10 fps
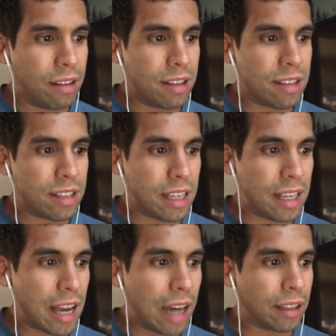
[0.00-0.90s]
You
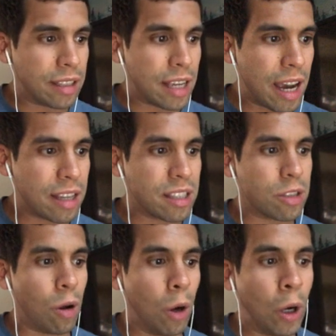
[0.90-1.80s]
see how the text is
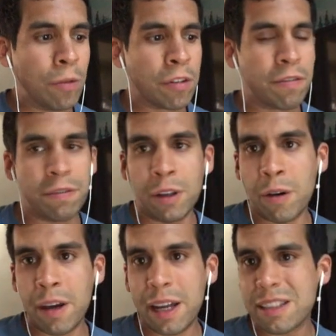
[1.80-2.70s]

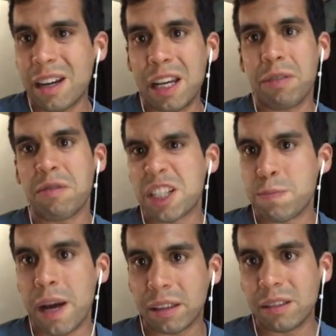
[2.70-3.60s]
overflowing? It's not even
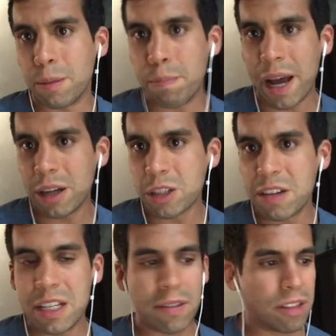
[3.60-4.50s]
respecting the
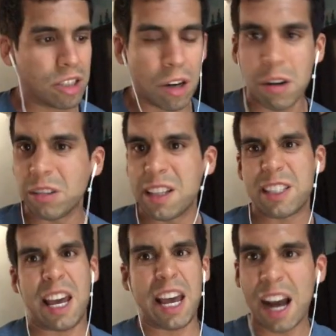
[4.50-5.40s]
boundaries of the circle. It's
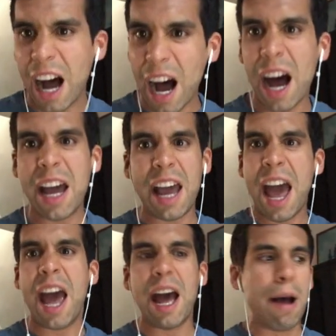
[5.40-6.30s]
saying, I
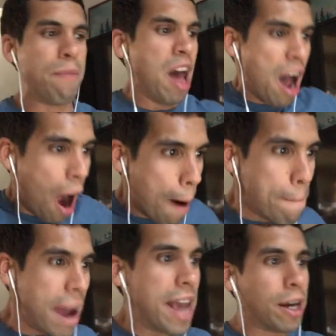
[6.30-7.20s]
am a
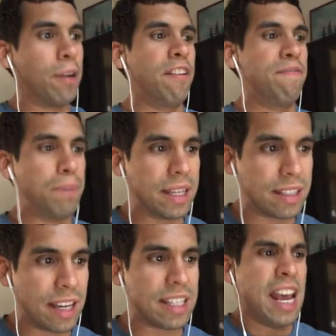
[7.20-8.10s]
maker of
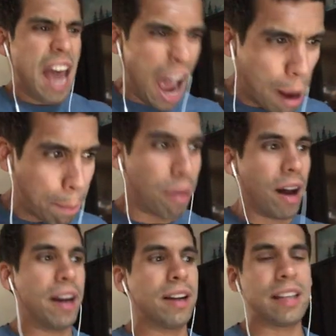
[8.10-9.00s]
business and
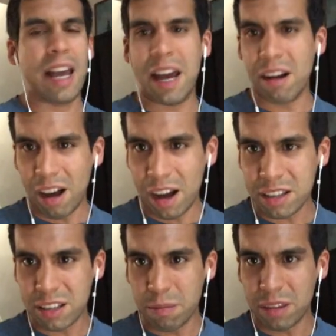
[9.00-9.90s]
product and
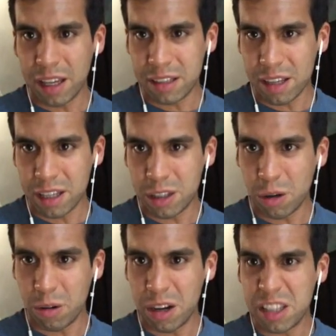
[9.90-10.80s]
awesome things like
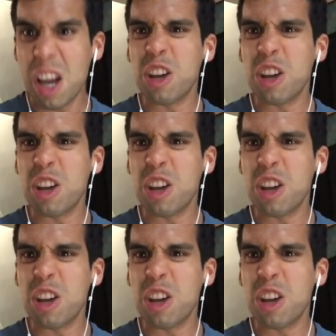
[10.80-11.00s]
toys.